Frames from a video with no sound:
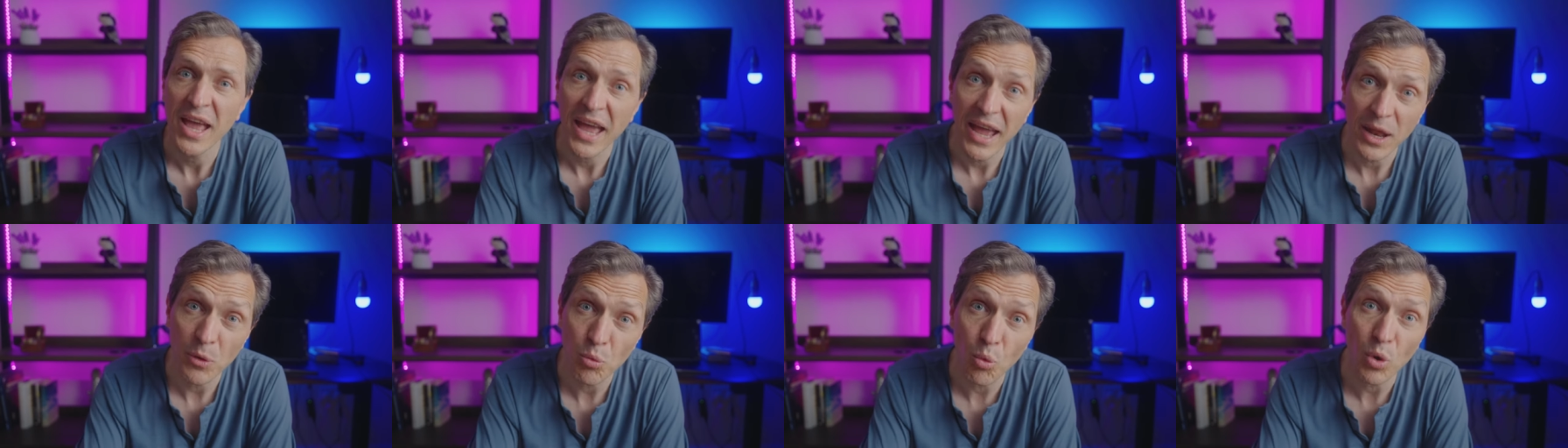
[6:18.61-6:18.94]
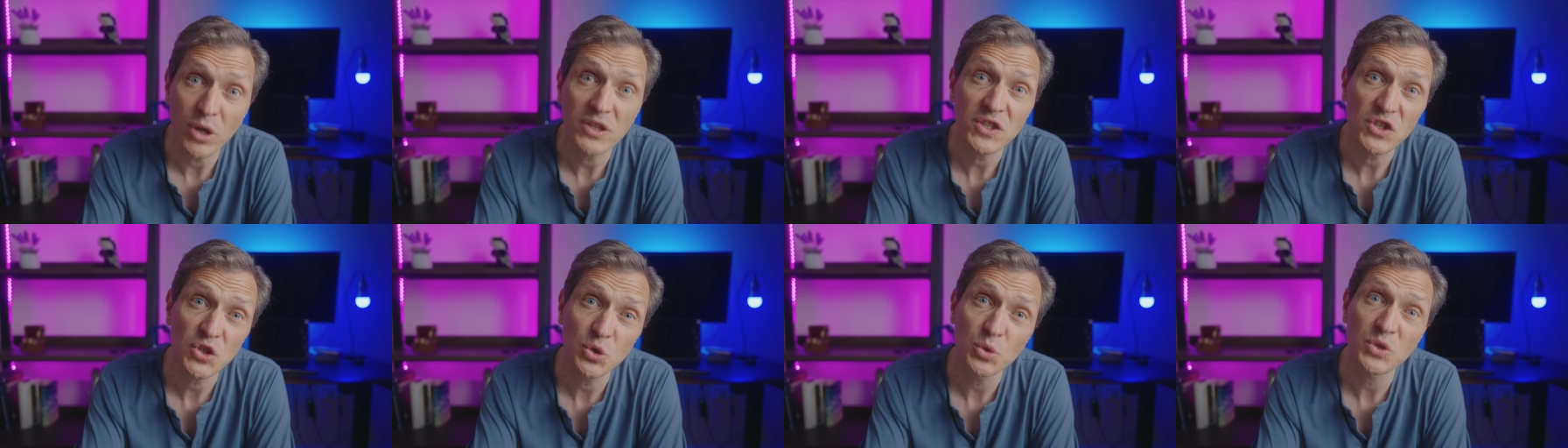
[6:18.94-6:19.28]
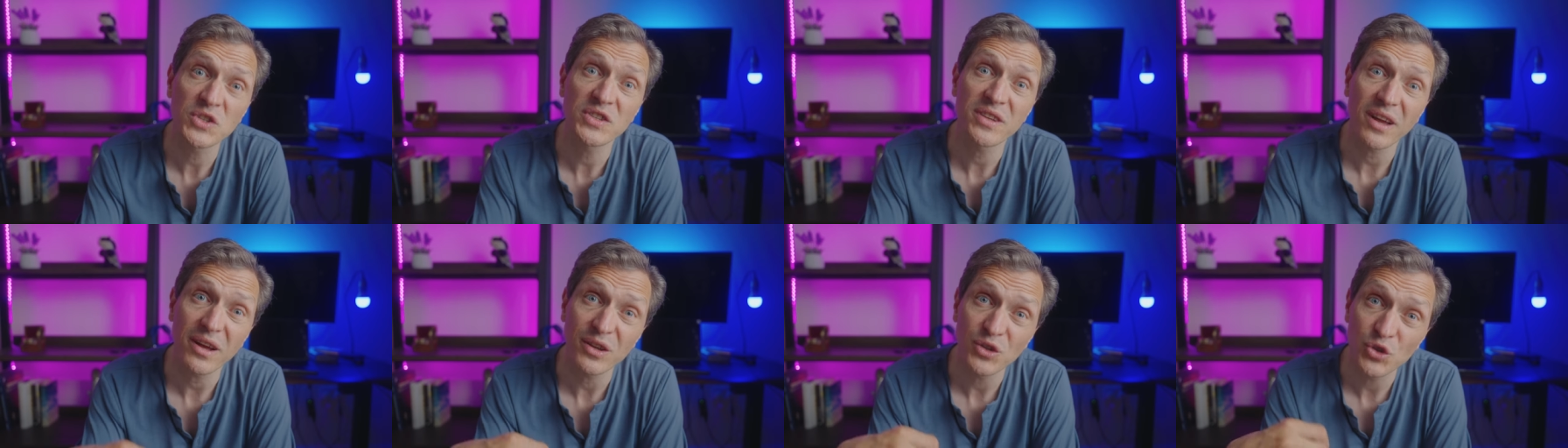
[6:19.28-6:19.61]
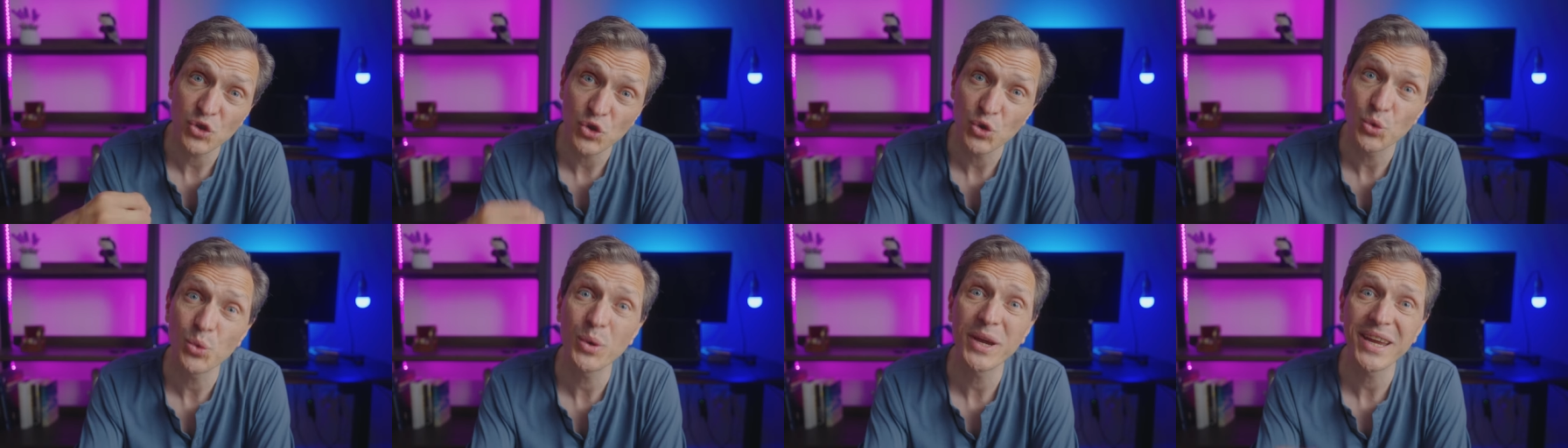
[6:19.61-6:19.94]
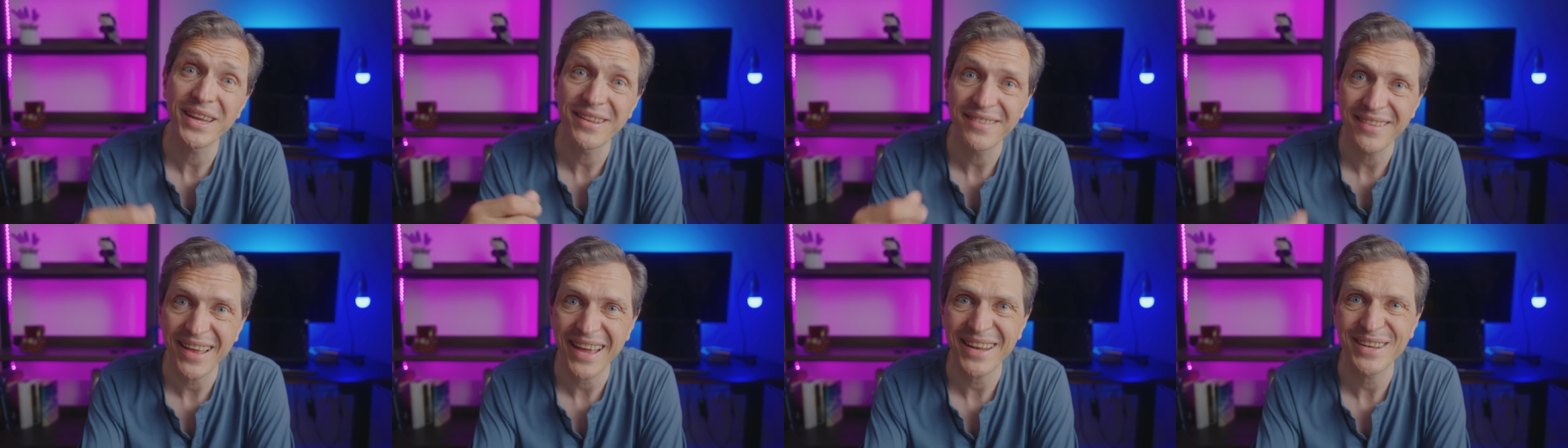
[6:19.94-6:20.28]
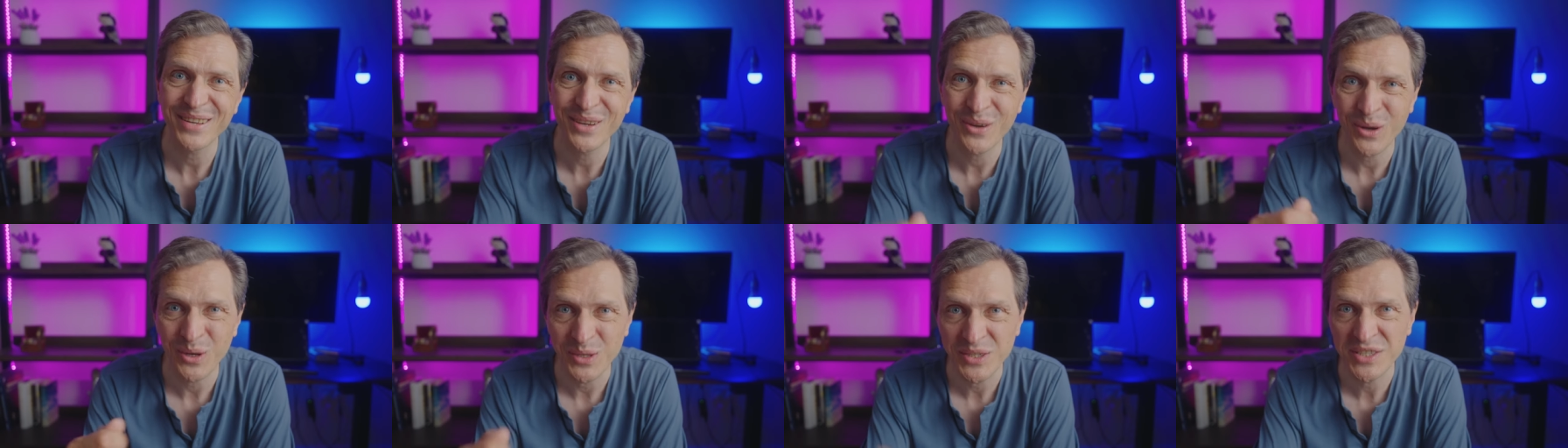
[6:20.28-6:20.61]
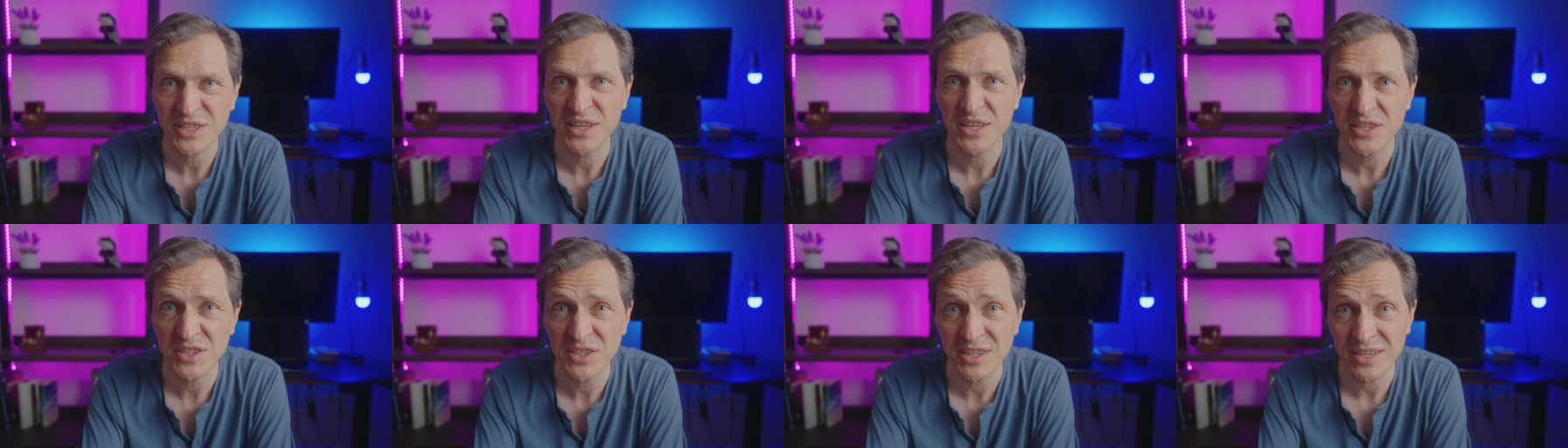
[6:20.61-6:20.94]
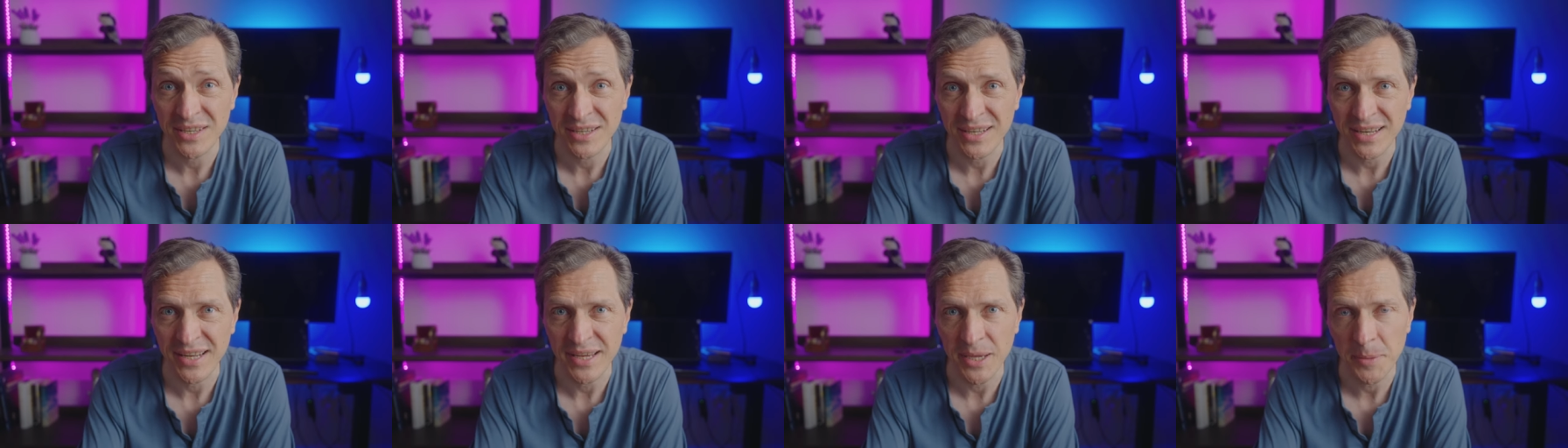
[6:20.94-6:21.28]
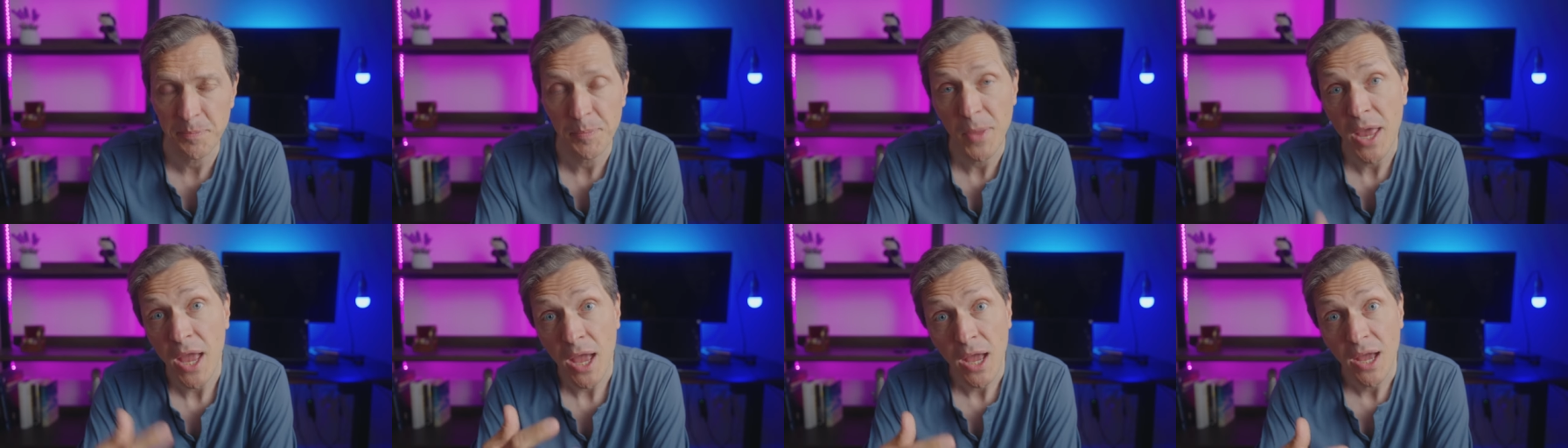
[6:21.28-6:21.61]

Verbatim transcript: And once you start doing that consistently,